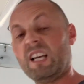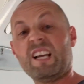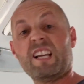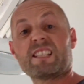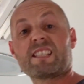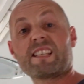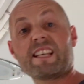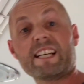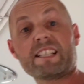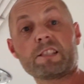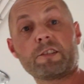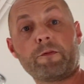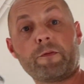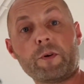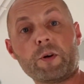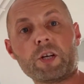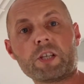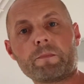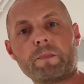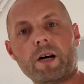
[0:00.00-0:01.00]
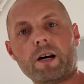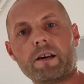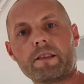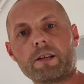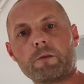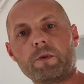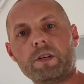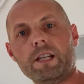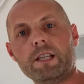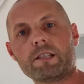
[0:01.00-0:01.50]
So that's the first part that
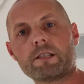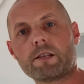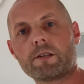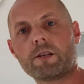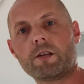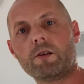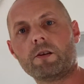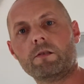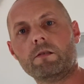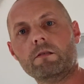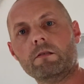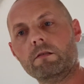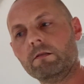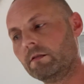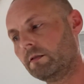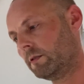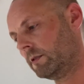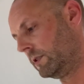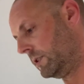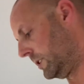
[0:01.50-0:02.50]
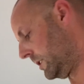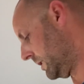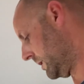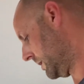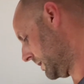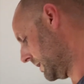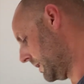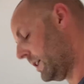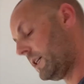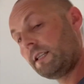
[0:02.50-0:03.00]
we need to do
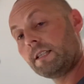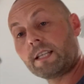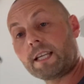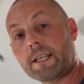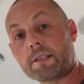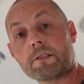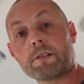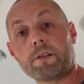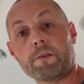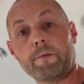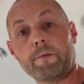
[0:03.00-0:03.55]
to get to the